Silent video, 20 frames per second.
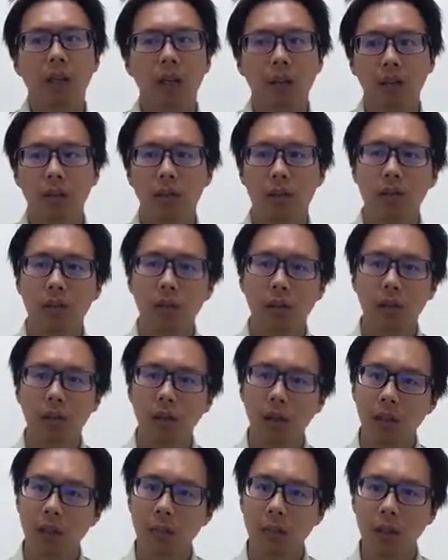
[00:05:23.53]
just a
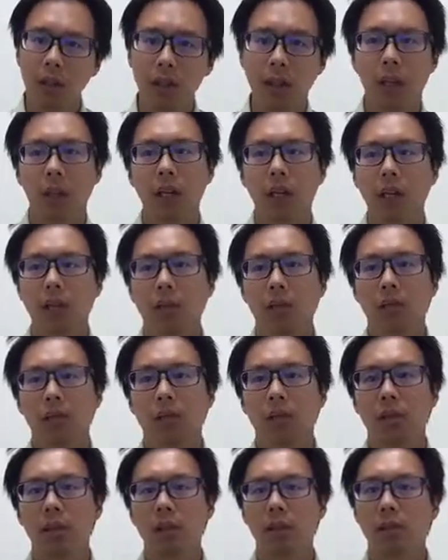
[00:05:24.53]
little bit tired,
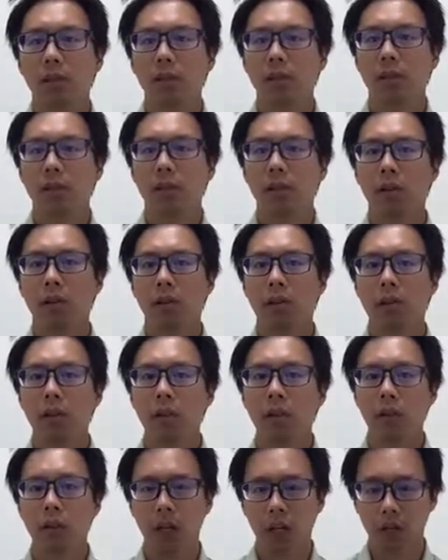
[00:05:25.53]
or you feel
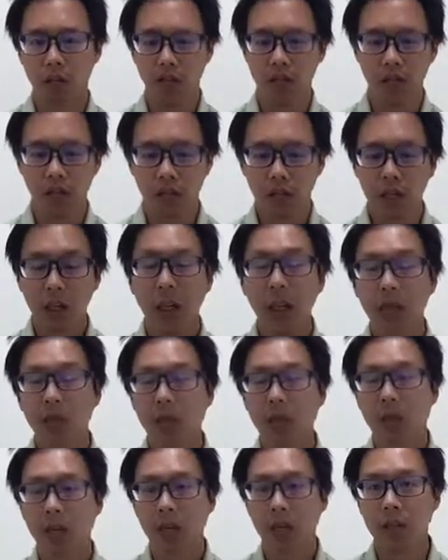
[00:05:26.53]
more energetic
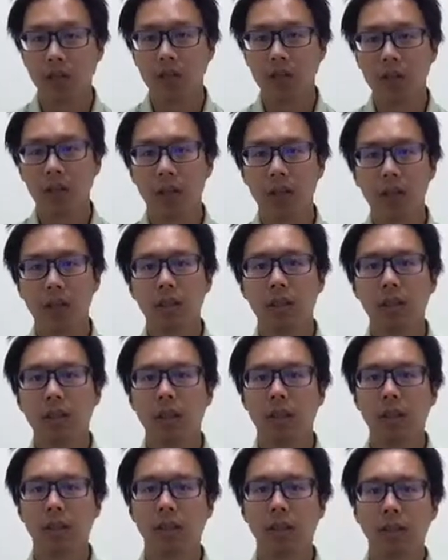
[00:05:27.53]
after exercising,
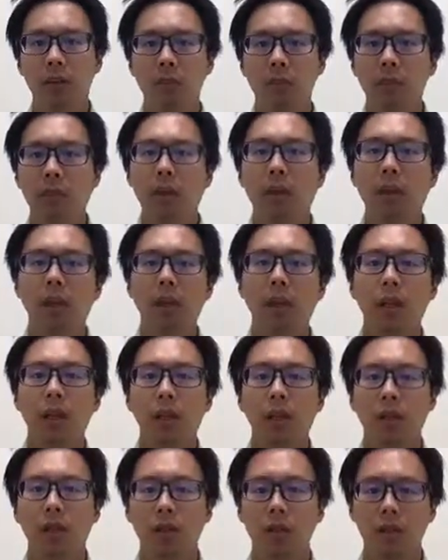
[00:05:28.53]
then
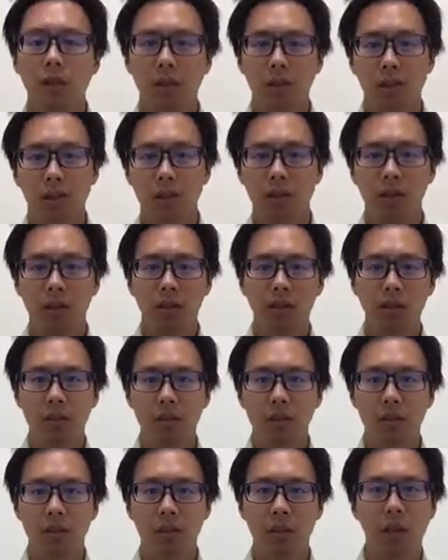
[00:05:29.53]
it's
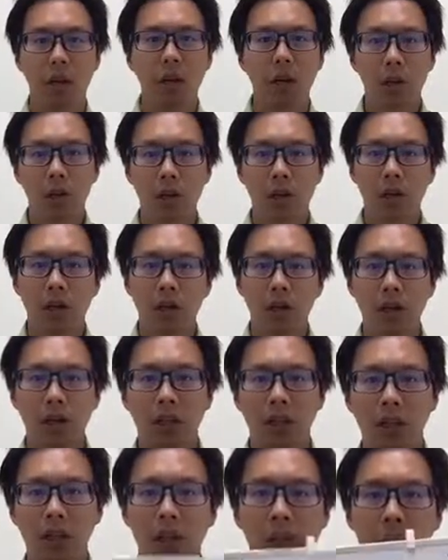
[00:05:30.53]
a go. You can
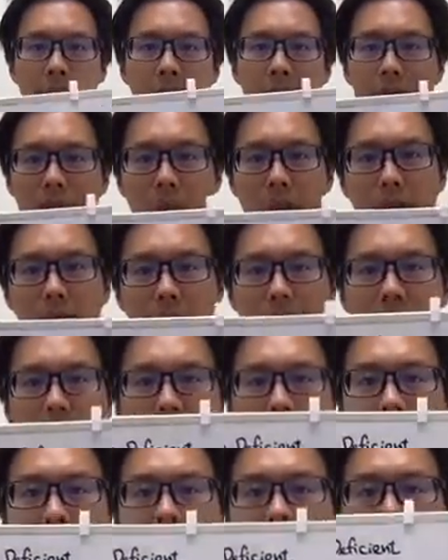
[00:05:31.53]
keep doing that.
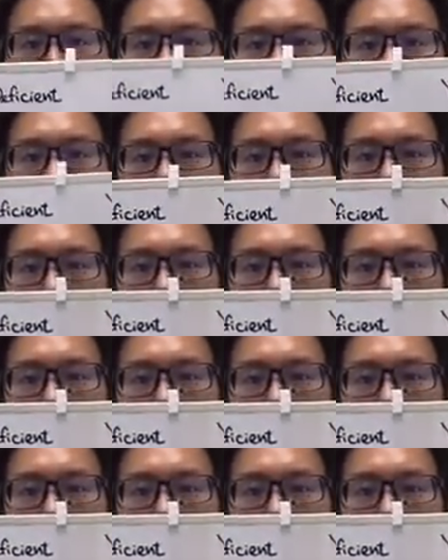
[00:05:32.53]
And